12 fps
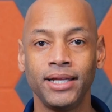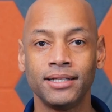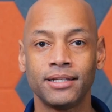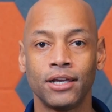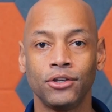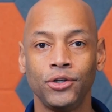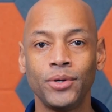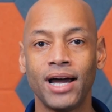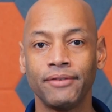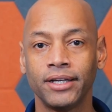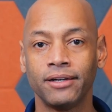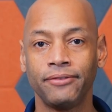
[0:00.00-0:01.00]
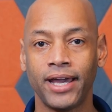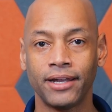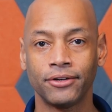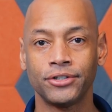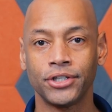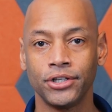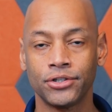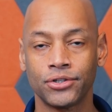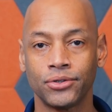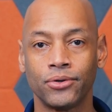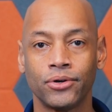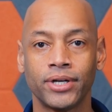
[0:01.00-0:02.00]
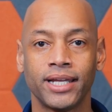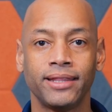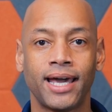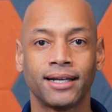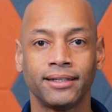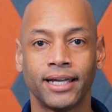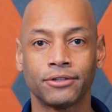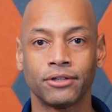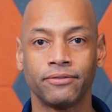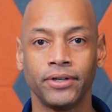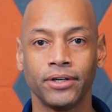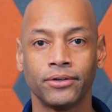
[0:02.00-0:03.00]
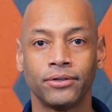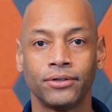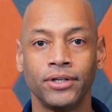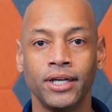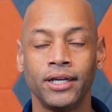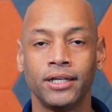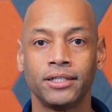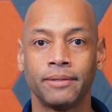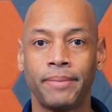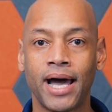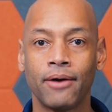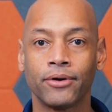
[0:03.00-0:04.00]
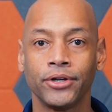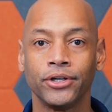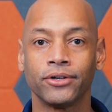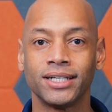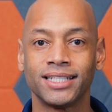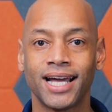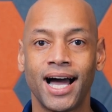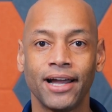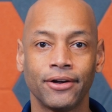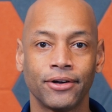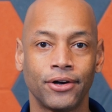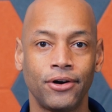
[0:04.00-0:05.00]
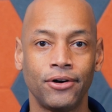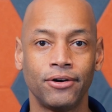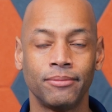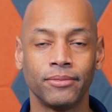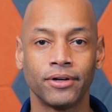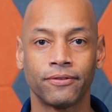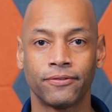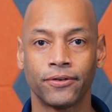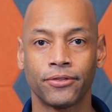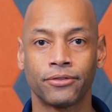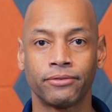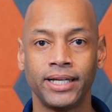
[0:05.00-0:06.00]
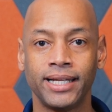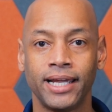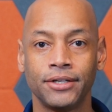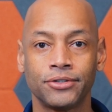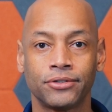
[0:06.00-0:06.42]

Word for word: means that you have enough energy stored in that electric vehicle to power power your entire home for three days